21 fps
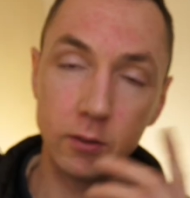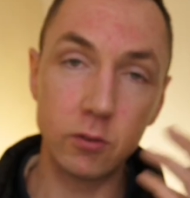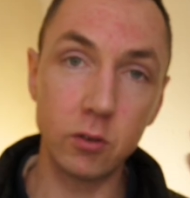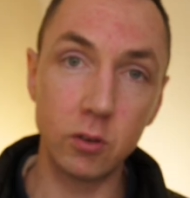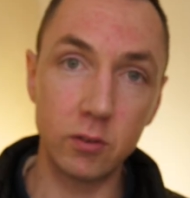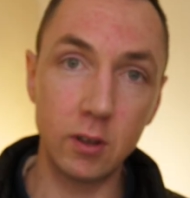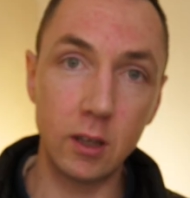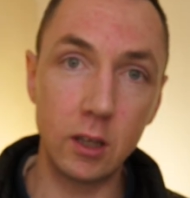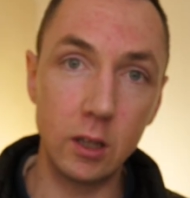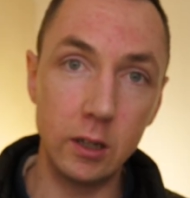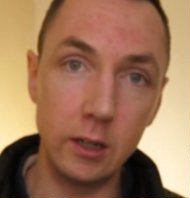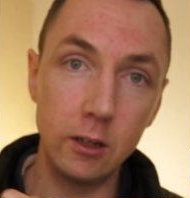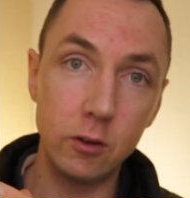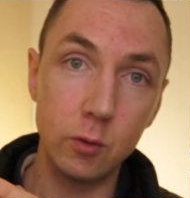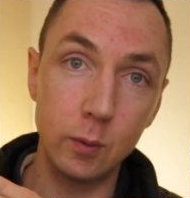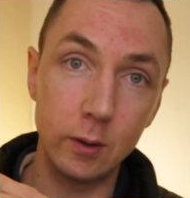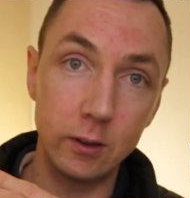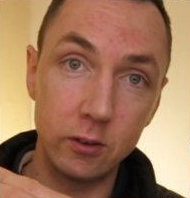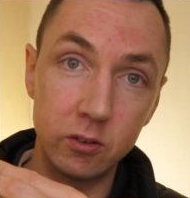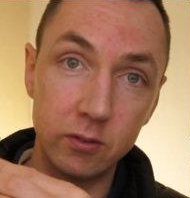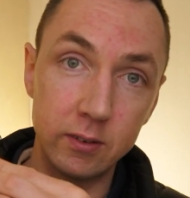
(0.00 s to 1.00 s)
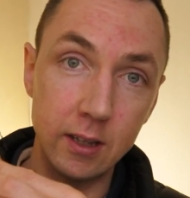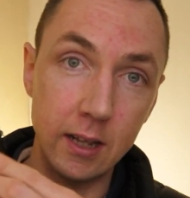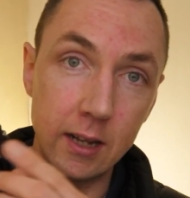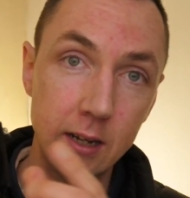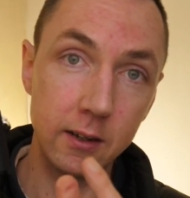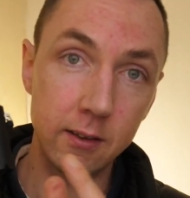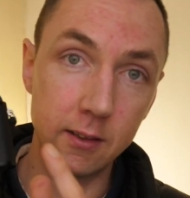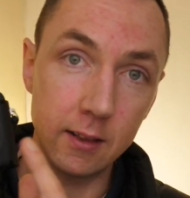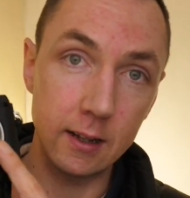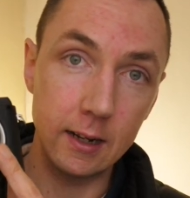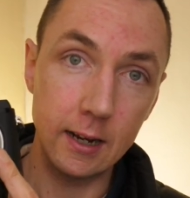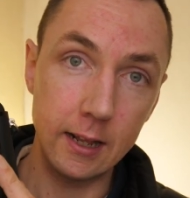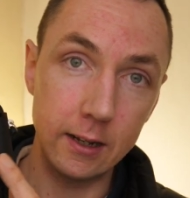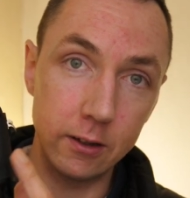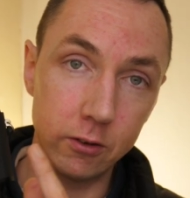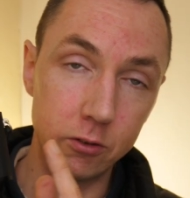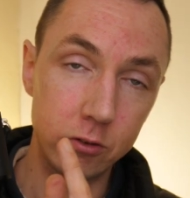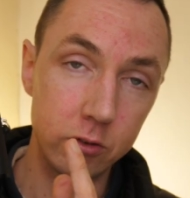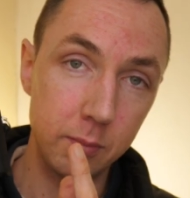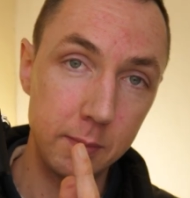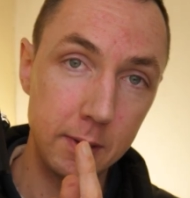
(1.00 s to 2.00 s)
As I say, you need to extend the
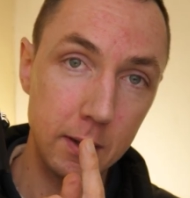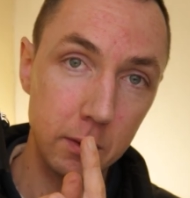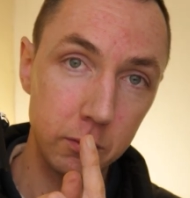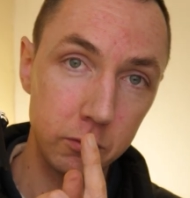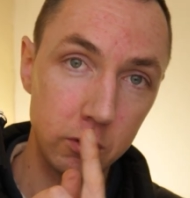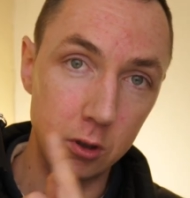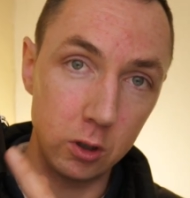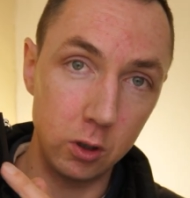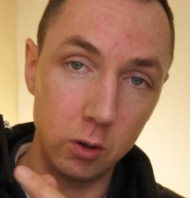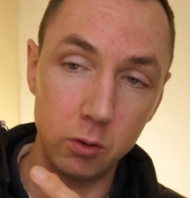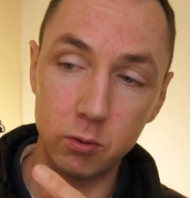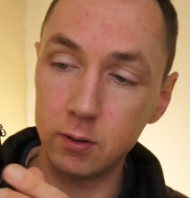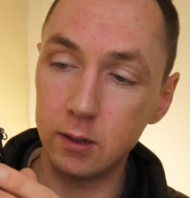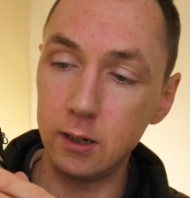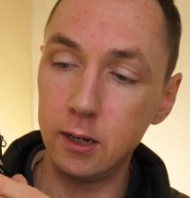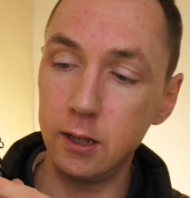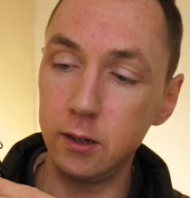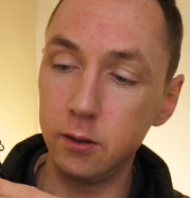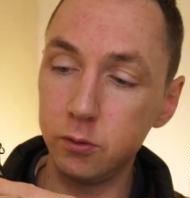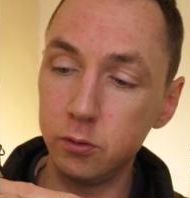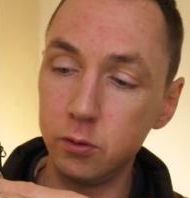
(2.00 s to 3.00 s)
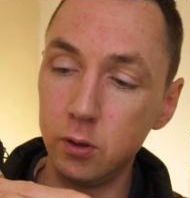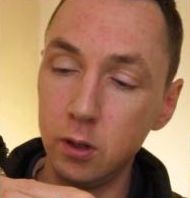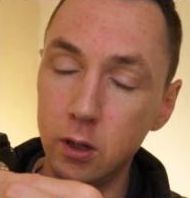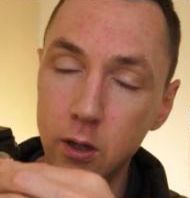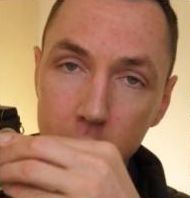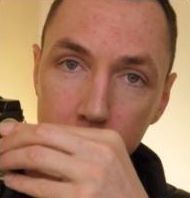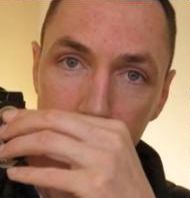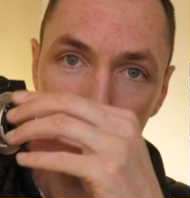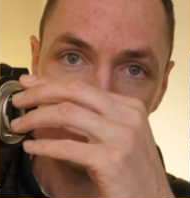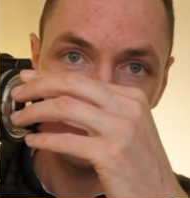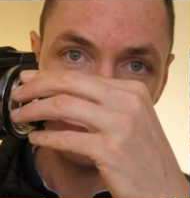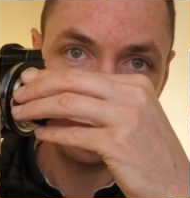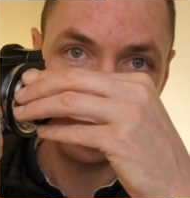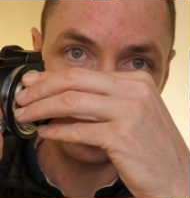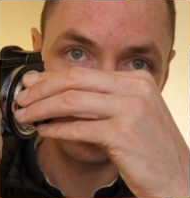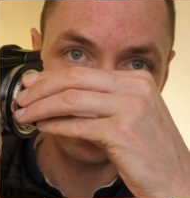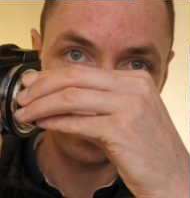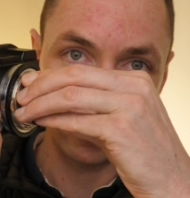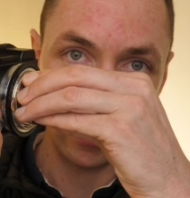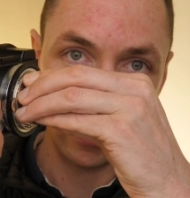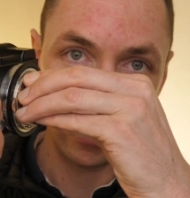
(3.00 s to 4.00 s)
lens to be able to use the lens. So you
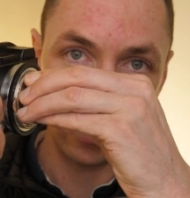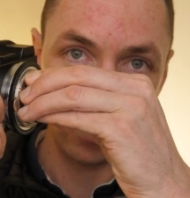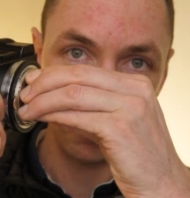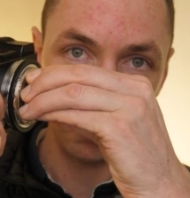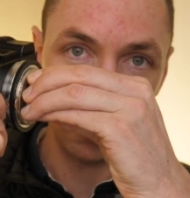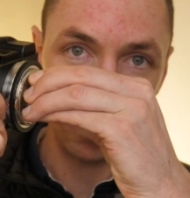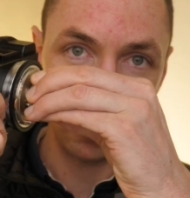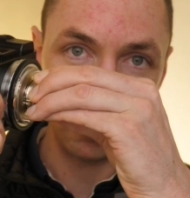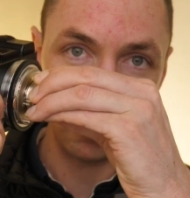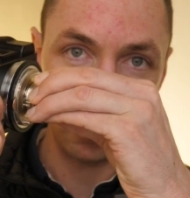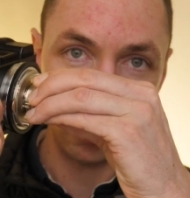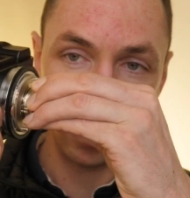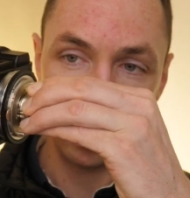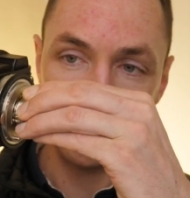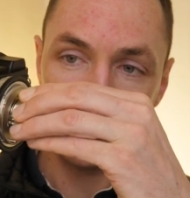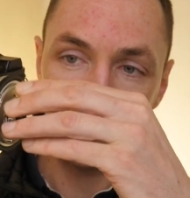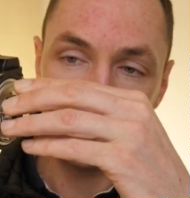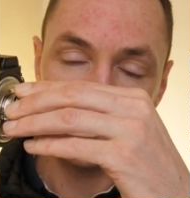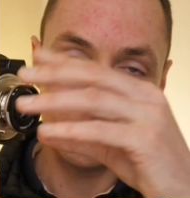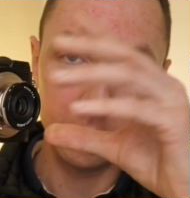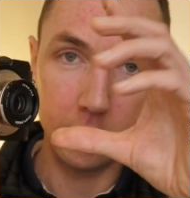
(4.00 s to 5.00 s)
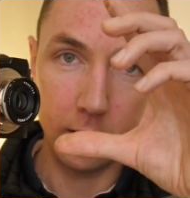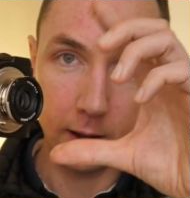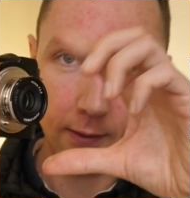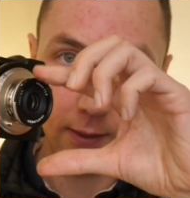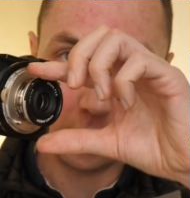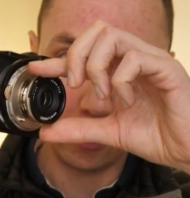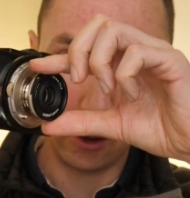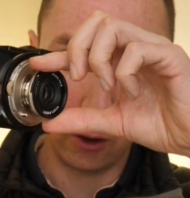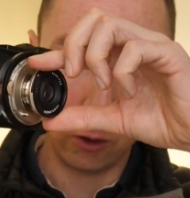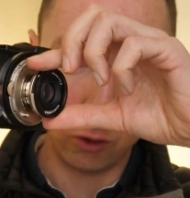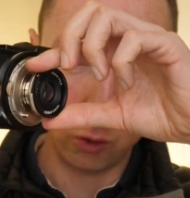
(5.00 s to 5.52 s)
extend by pulling and then you